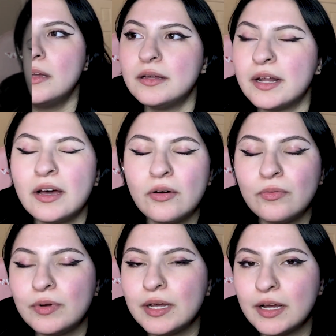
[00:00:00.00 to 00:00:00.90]
Now,
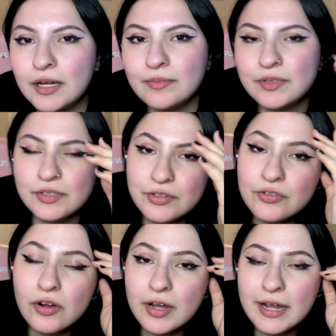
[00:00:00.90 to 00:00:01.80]
when it comes to
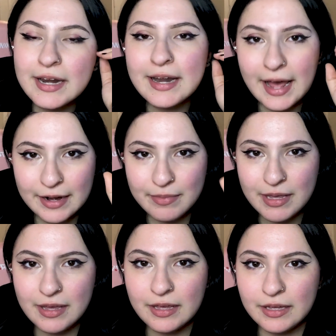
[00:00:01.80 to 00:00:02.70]
drawing
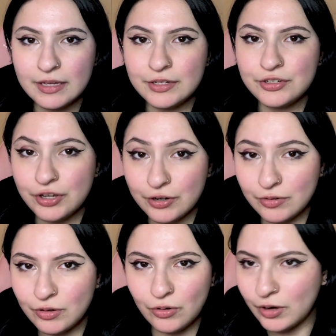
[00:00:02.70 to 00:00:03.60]
anatomy in
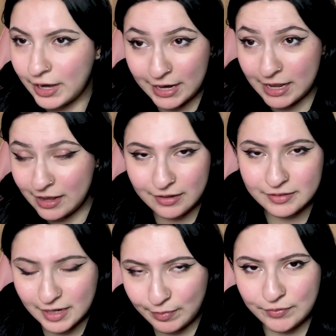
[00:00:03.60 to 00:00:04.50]
general, or any
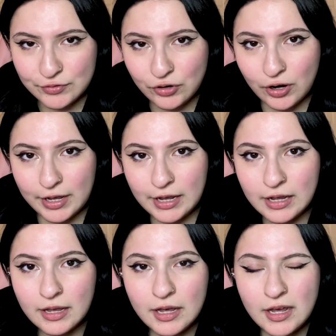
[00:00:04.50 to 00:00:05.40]
type of drawing,
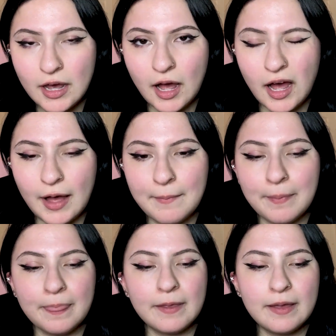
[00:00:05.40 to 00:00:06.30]

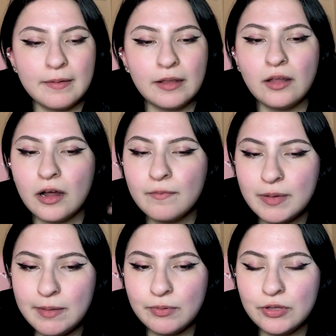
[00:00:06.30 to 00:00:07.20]
a lot of
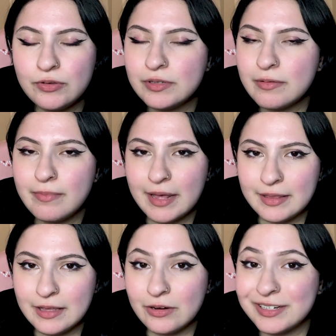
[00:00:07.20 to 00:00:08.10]
people use a
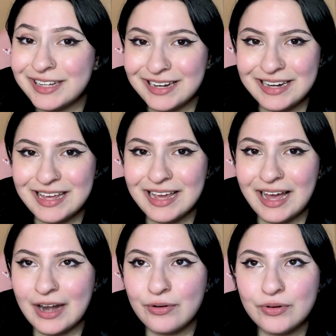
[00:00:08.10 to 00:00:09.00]
method or technique.
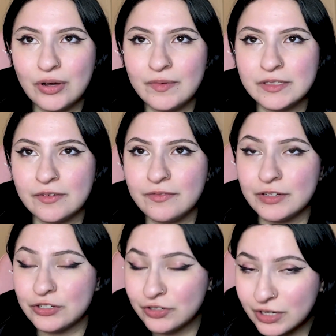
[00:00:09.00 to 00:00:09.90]
I don't know if it's
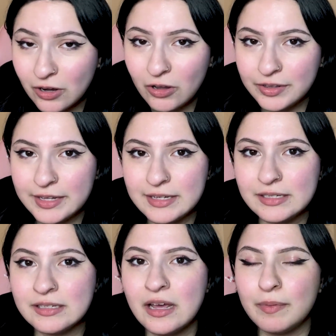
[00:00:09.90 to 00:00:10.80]
officially called
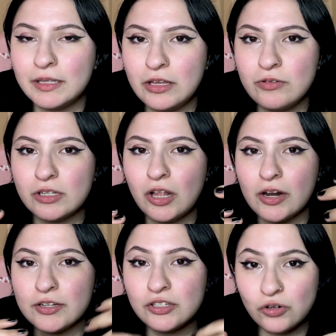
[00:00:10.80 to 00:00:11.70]
this, but they use a
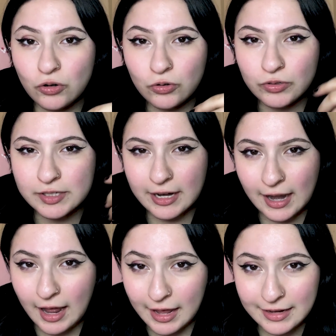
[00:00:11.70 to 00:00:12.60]
lot of circles and
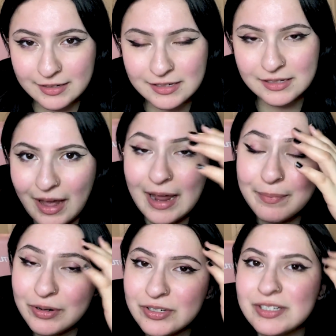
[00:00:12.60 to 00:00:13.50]
lines. I
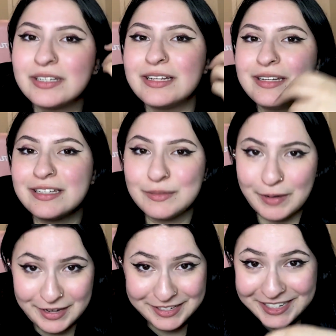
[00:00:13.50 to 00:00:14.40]
personally
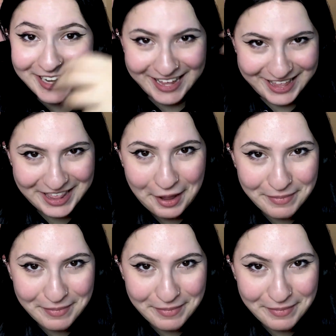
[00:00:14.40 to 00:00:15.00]
despise that